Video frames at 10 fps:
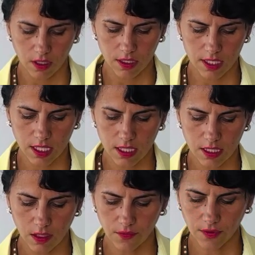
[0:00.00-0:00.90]
Six
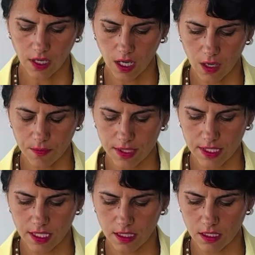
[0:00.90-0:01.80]
of Cups,
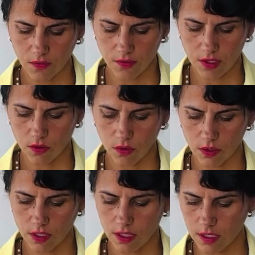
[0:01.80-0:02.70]
Six of
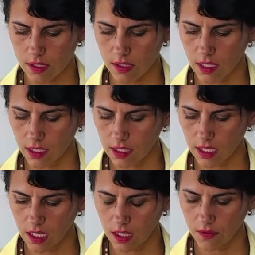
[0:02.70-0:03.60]
Swords, and the
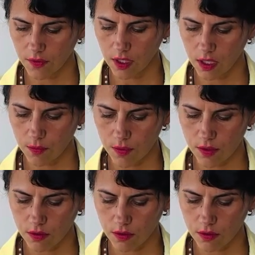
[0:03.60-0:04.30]
King of Cups.